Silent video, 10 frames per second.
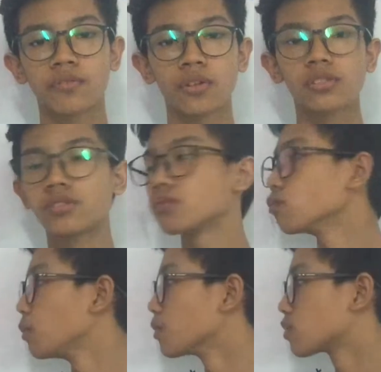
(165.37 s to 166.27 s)
First,
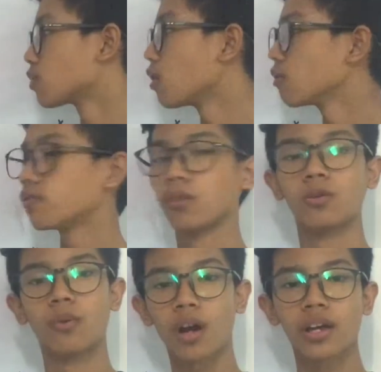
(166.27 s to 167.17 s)
we must solve
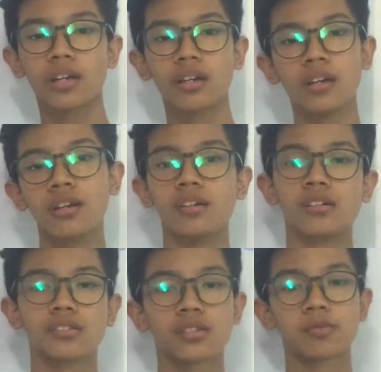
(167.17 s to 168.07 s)
for y.
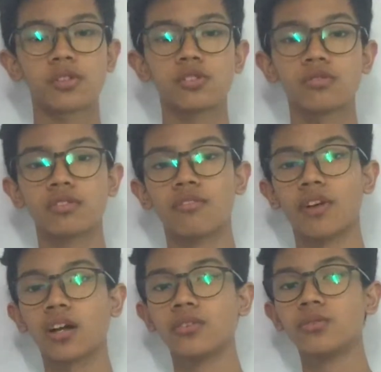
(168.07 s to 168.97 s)
Substitute the
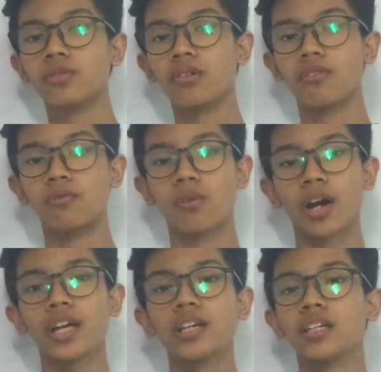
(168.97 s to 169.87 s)
value of
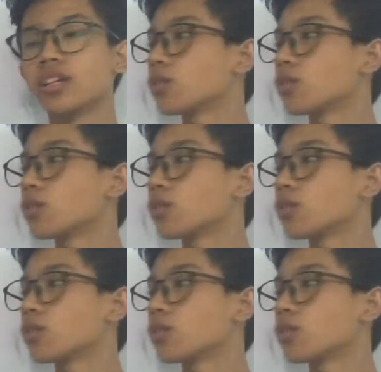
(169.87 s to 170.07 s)
y in